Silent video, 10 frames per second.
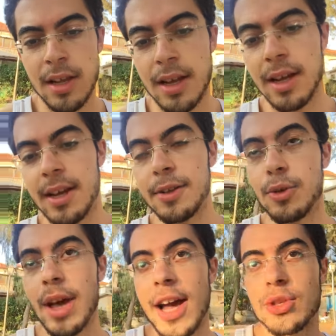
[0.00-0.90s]
uh, do
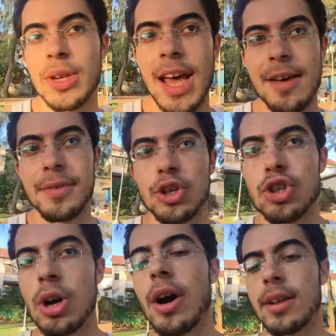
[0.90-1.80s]
you actually have a
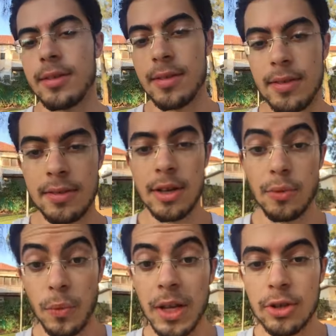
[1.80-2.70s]
shot, a
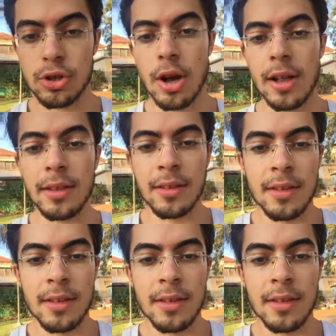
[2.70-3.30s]
real shot